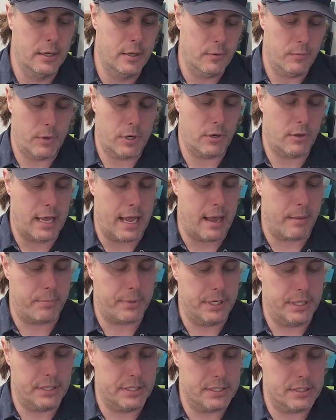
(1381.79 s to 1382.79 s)
What'll
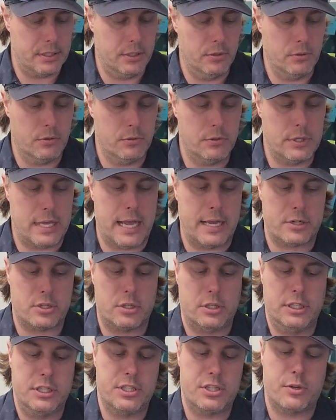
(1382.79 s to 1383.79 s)
happen is you'll
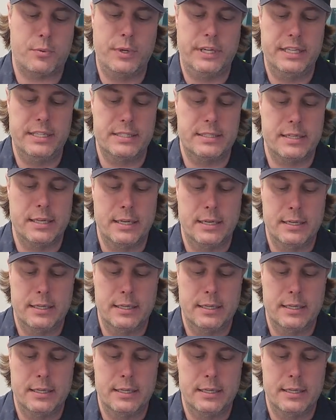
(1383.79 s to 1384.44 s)
actually squeeze